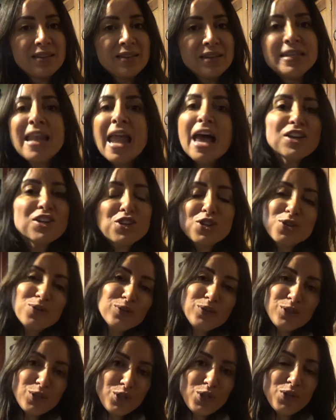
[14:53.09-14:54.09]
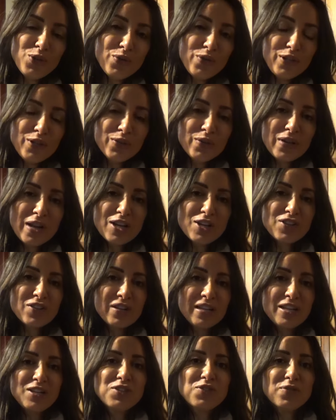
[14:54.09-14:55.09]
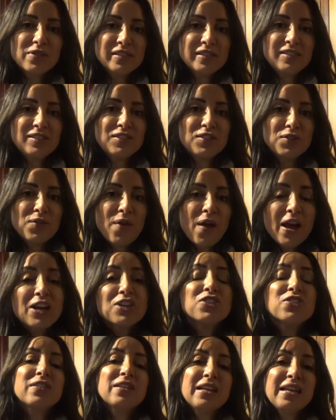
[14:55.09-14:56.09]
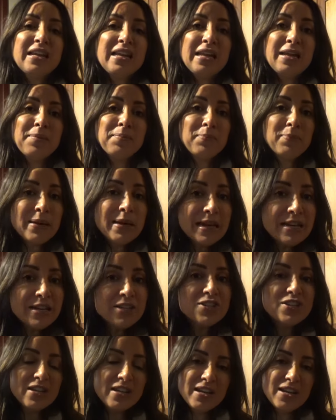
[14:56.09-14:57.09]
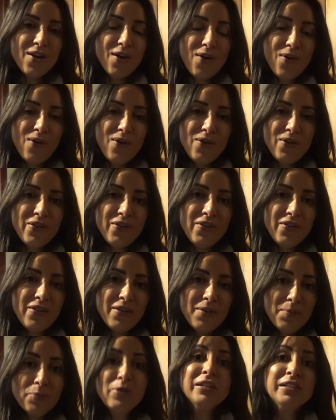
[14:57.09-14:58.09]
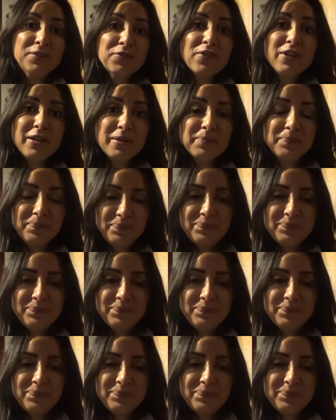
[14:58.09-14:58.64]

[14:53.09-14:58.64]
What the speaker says: national security or national interests are actually impinging on press freedom.